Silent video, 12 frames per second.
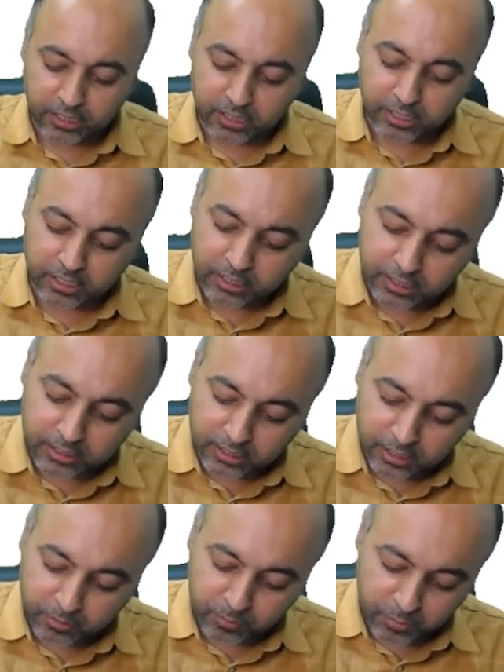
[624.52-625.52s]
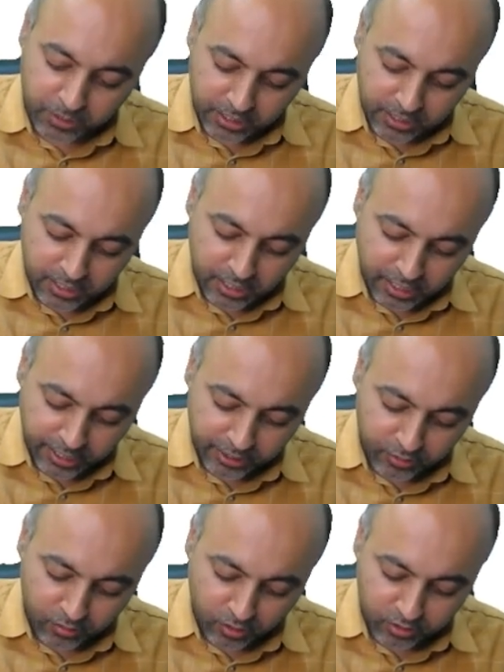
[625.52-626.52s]
in the beta
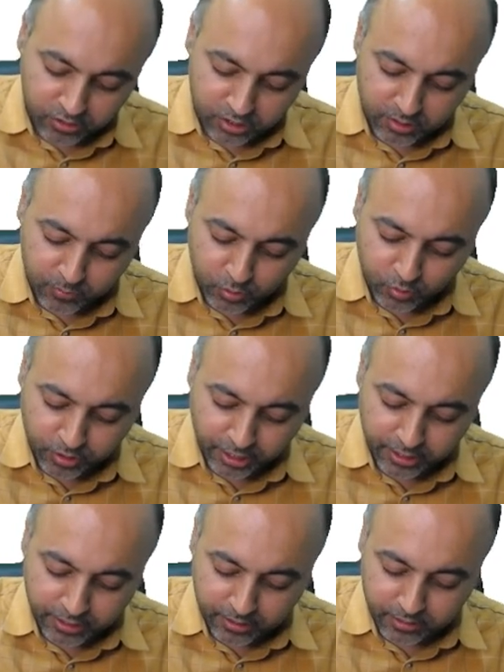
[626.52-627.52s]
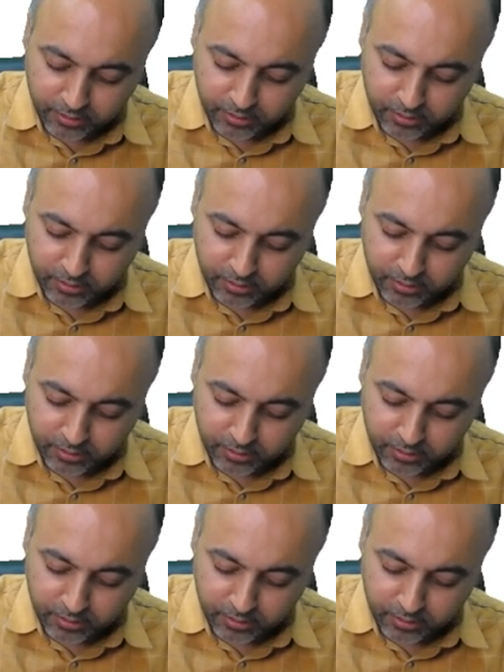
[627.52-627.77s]
hydroxybutyrate.